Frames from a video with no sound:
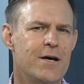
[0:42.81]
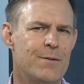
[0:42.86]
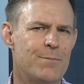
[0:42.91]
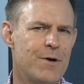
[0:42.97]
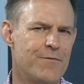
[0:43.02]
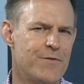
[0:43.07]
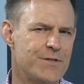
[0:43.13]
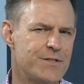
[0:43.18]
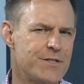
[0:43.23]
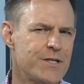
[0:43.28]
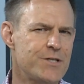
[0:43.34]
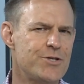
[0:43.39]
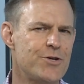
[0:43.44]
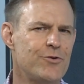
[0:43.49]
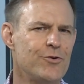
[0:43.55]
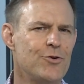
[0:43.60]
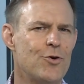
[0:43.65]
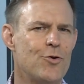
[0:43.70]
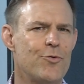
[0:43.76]
above the
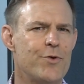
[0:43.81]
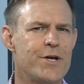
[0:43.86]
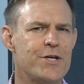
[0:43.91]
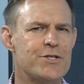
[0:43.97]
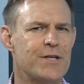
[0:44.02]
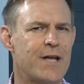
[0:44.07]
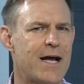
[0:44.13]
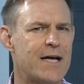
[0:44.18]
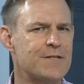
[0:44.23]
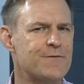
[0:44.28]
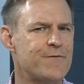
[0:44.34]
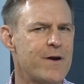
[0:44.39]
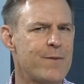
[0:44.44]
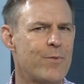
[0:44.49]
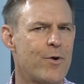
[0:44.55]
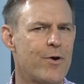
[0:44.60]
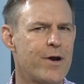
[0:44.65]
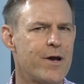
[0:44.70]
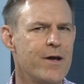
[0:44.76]
six-year low reached last
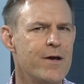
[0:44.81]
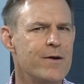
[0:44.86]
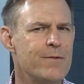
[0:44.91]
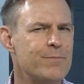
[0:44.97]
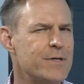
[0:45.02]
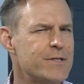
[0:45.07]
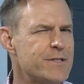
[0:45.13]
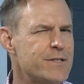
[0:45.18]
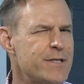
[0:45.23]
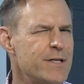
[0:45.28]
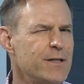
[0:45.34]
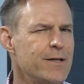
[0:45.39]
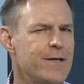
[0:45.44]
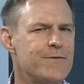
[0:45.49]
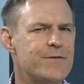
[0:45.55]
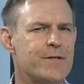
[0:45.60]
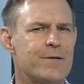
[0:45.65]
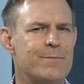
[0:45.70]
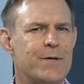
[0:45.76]
February, but still
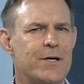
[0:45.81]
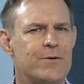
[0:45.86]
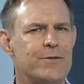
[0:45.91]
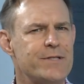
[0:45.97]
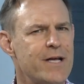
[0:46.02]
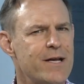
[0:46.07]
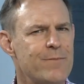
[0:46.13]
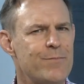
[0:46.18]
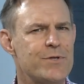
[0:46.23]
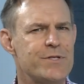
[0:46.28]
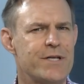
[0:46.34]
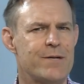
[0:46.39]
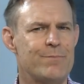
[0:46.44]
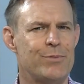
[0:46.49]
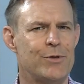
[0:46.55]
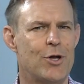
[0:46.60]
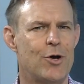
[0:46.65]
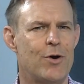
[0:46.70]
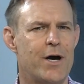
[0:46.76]
leaves it about ten
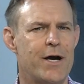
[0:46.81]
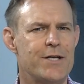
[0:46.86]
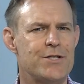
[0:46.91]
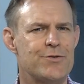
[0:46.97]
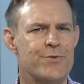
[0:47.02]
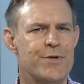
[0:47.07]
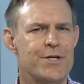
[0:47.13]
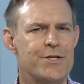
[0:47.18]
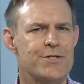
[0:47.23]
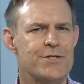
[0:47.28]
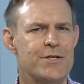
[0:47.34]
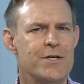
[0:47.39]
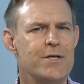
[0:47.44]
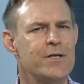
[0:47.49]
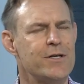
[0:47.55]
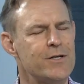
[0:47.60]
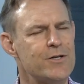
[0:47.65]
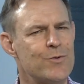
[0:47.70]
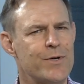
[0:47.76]
percent below heights reached
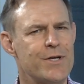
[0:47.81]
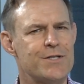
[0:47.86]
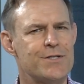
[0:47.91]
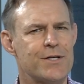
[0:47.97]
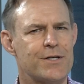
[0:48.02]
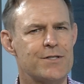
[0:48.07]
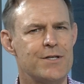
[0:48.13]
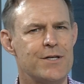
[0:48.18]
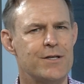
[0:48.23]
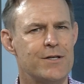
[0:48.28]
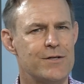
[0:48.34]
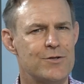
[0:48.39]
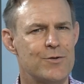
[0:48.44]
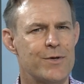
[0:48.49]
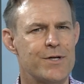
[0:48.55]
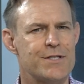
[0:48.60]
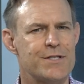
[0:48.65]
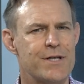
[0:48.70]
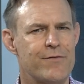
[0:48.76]
in twenty sixteen and
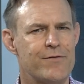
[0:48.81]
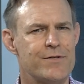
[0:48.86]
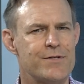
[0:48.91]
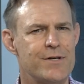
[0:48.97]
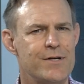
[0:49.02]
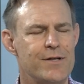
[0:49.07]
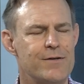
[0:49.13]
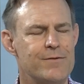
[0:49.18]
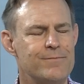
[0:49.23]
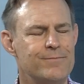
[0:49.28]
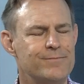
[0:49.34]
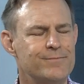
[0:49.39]
twenty seventeen.